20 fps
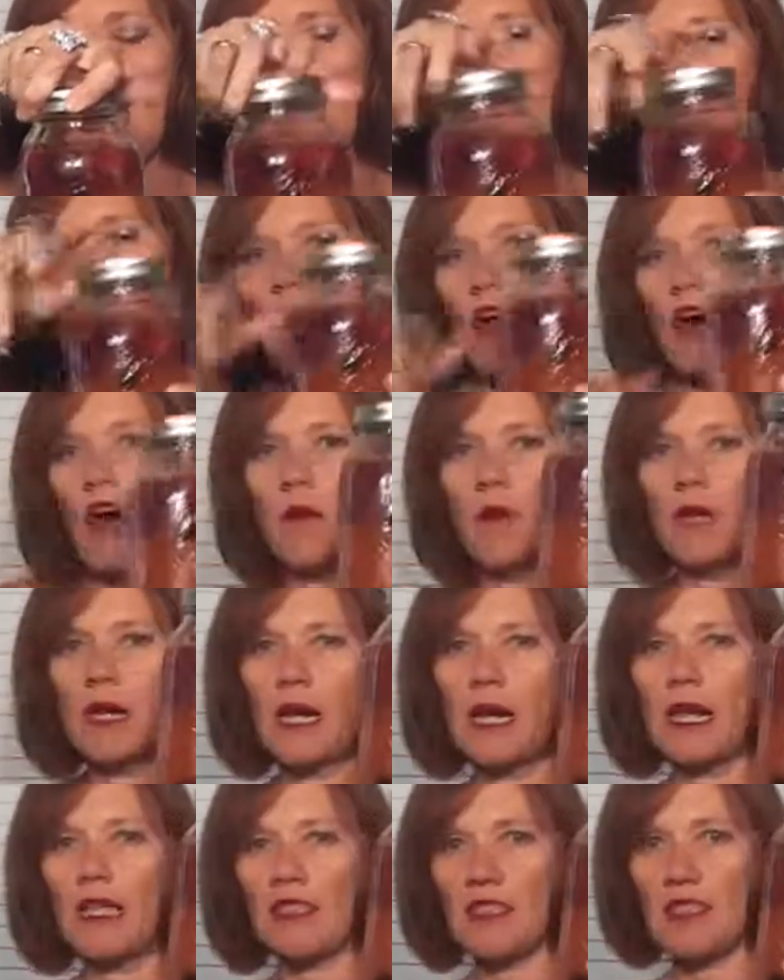Now, I'm going
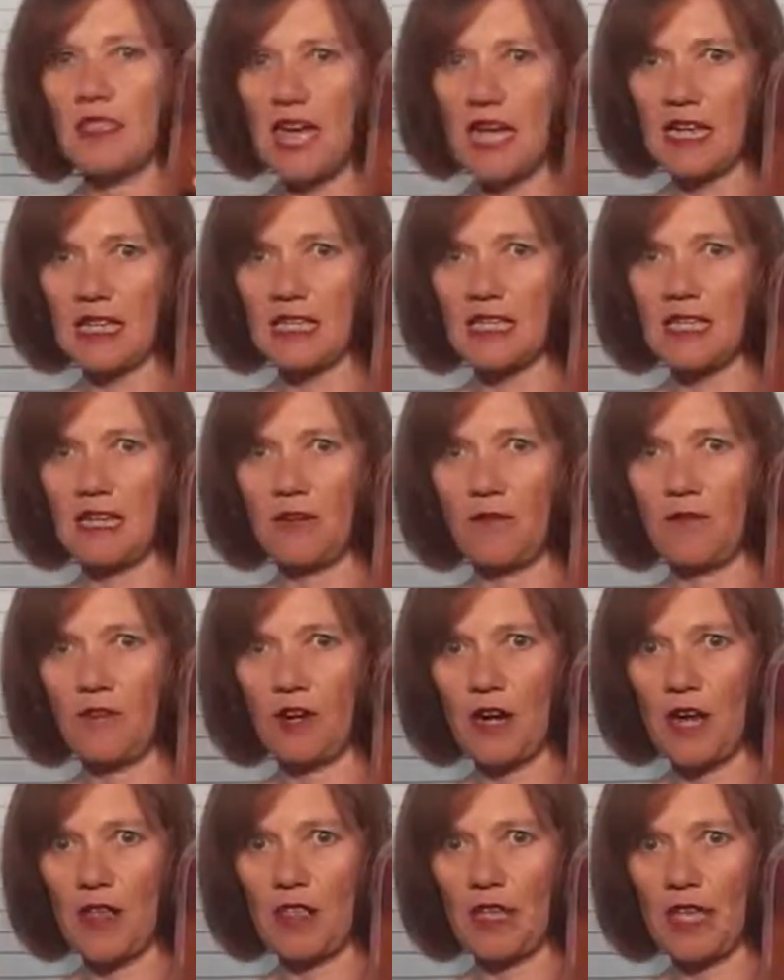to let that sit for
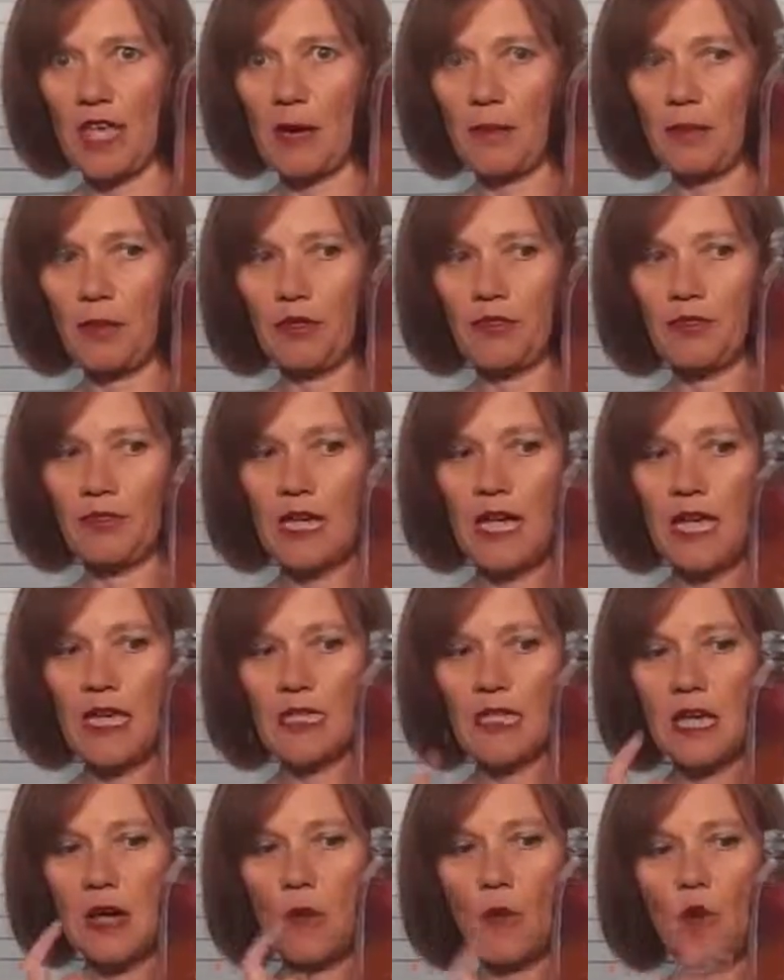another couple of
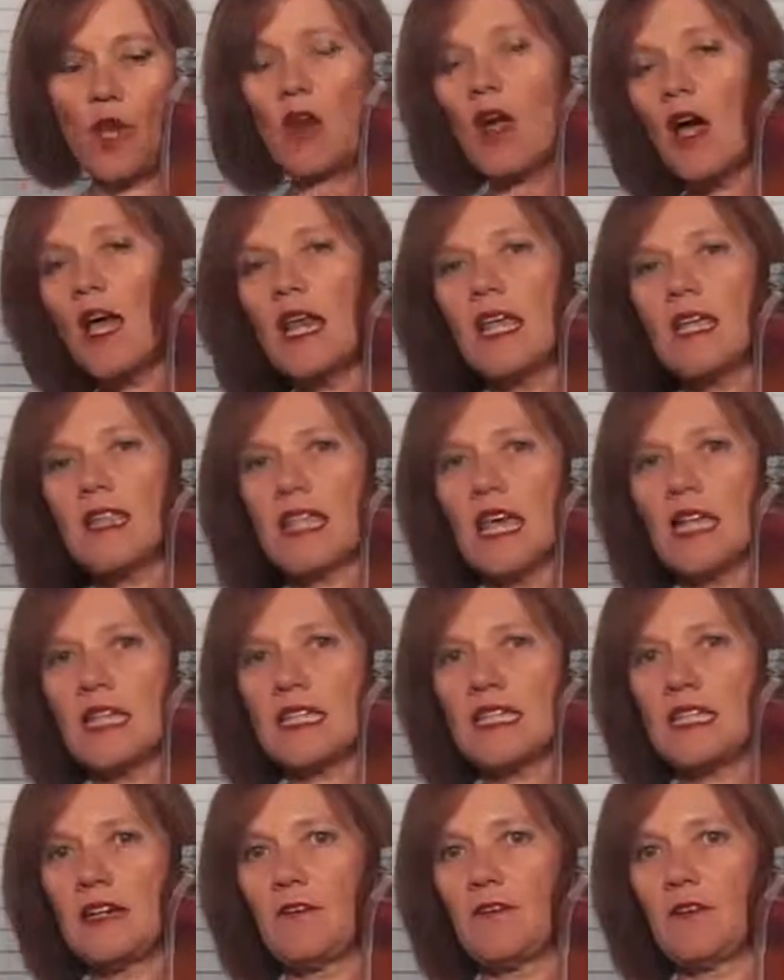days, and when I let
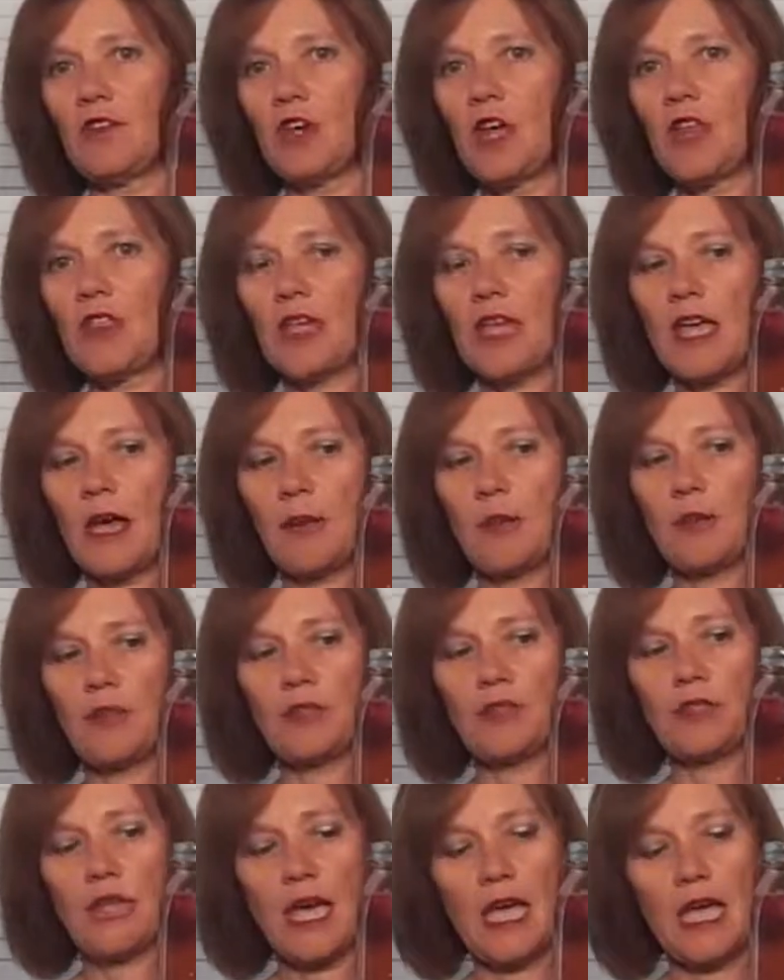that sit for another couple
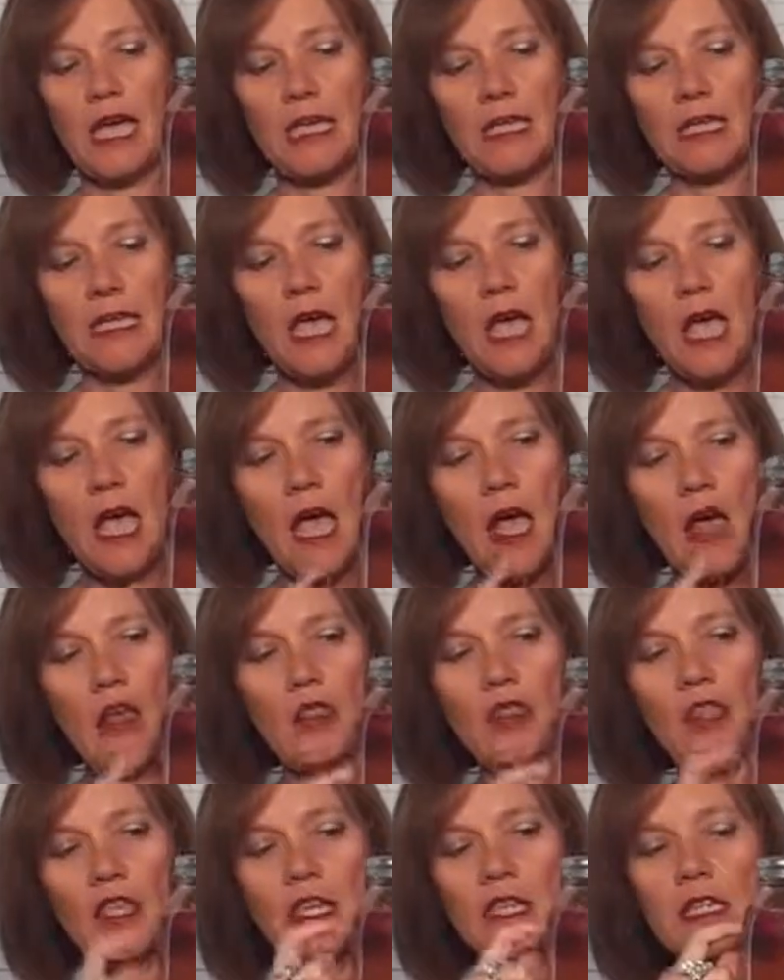of days,
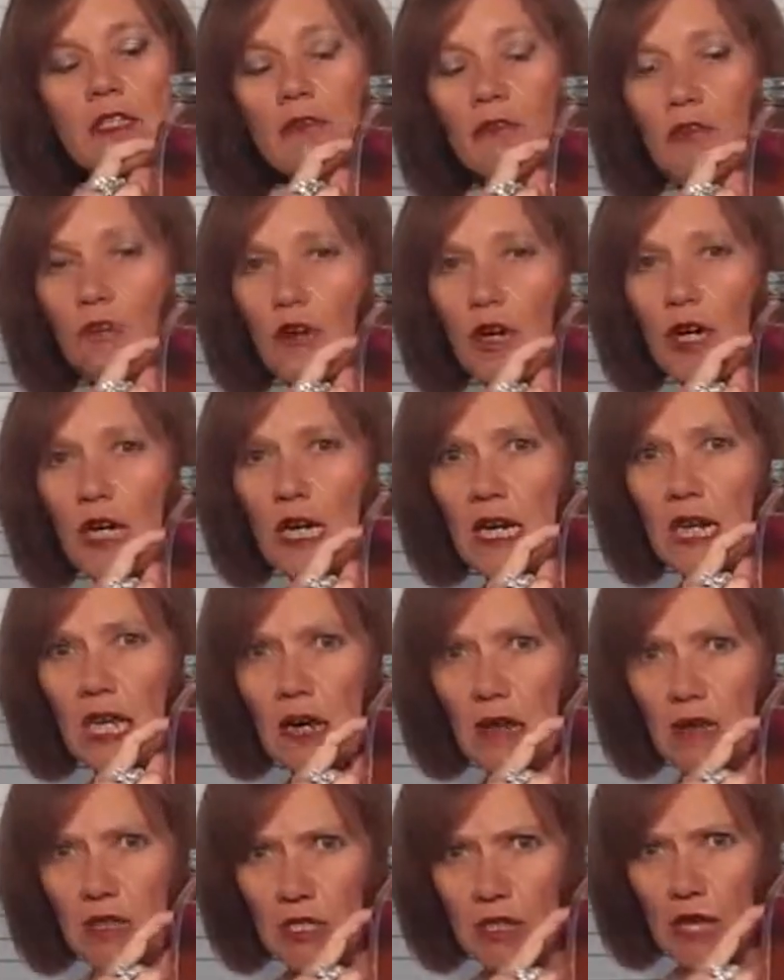this fruit in
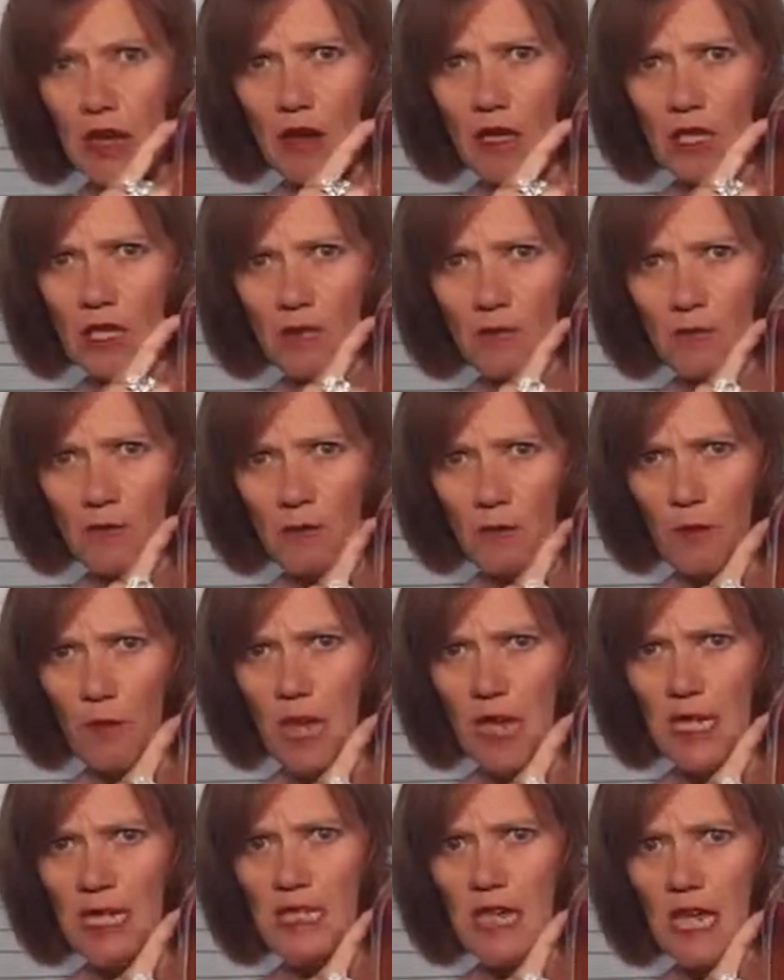here is going to
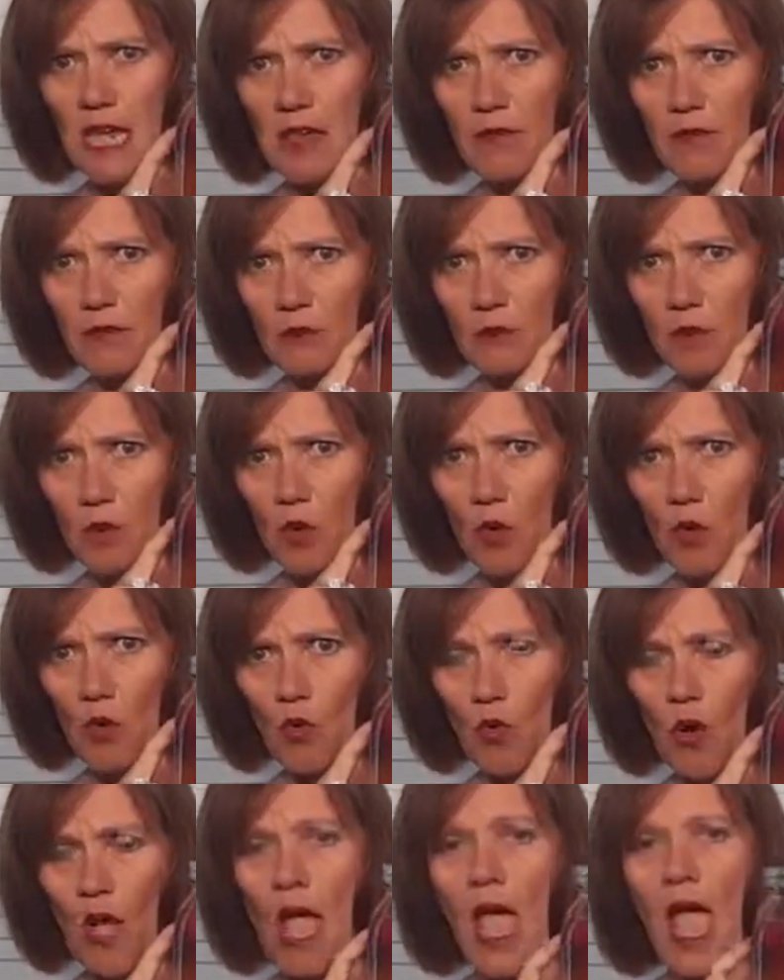ferment even
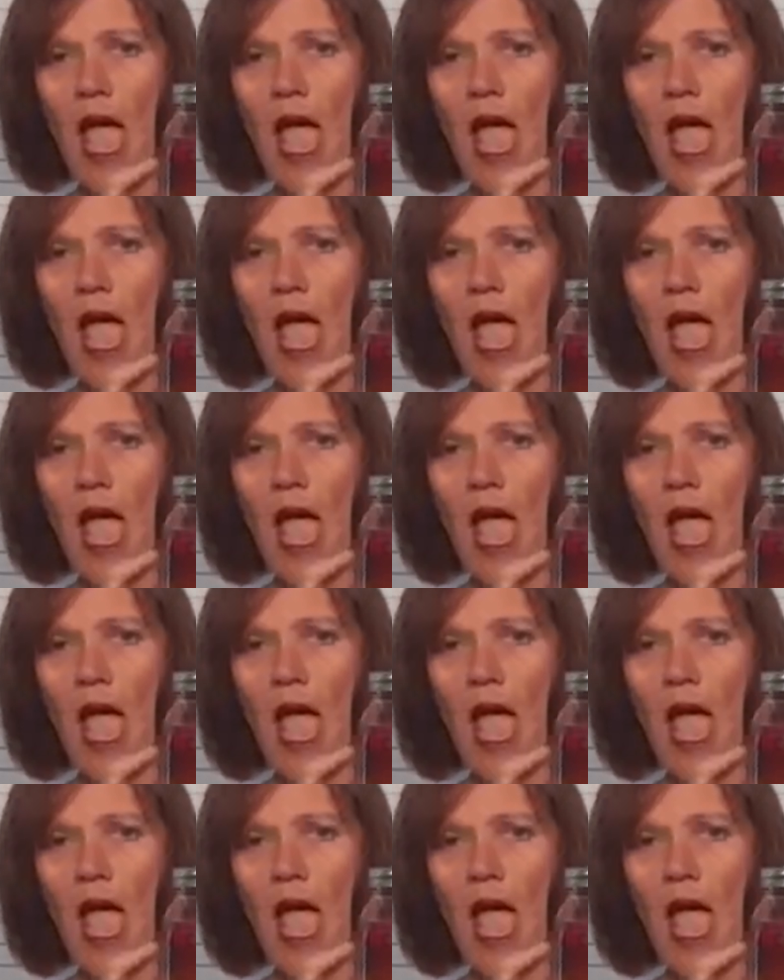more.